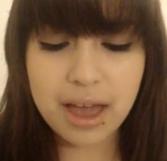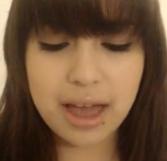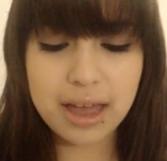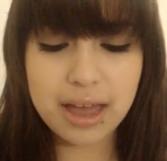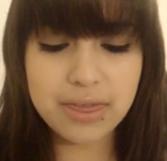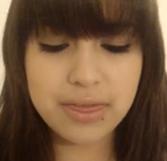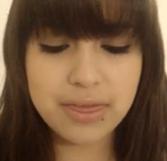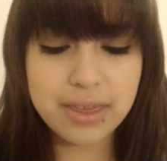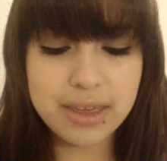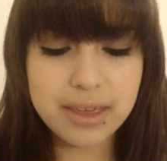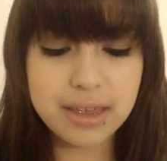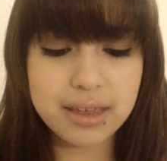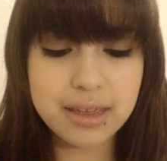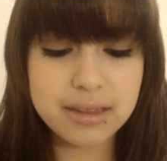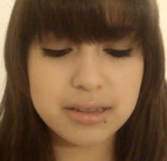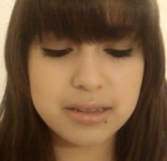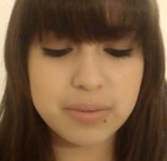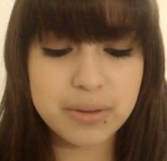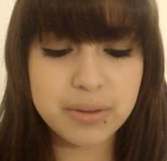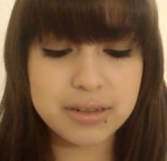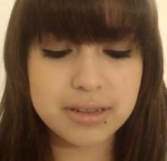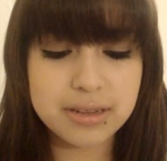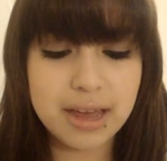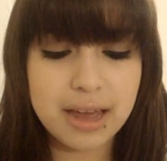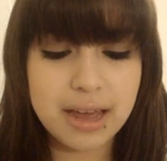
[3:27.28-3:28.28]
I think it
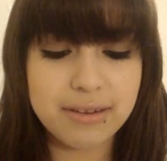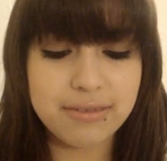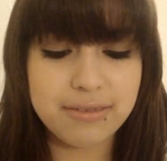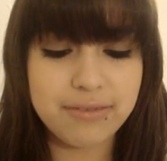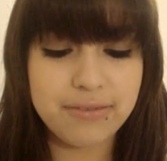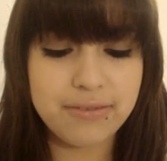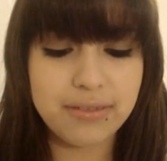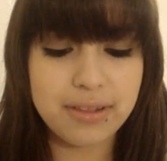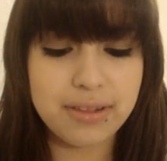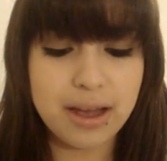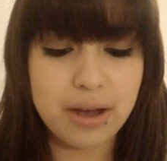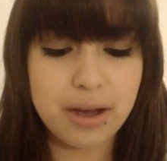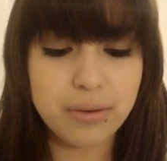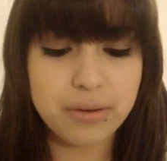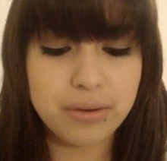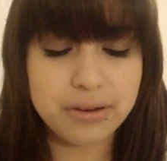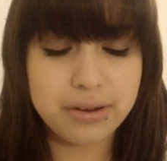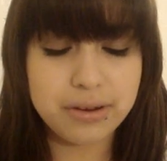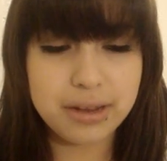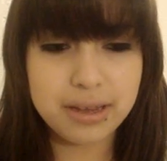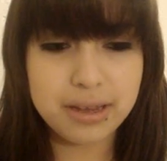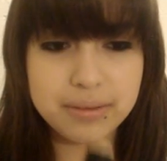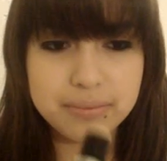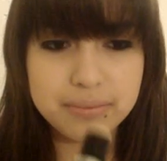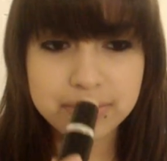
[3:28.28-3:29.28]
smells kind of
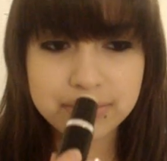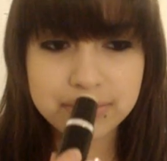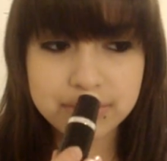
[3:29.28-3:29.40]
flowery,